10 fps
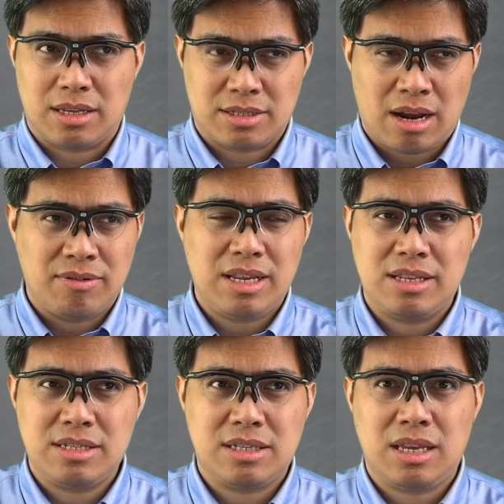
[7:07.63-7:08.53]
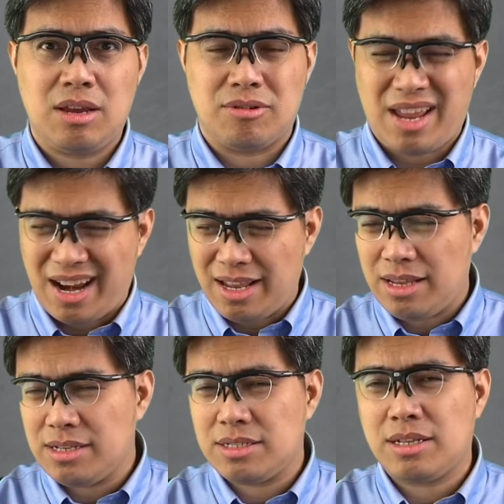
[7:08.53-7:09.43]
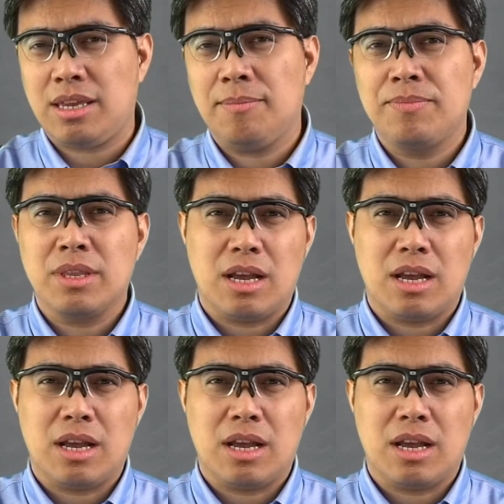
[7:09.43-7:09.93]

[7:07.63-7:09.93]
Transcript: travel industry or the airline industry,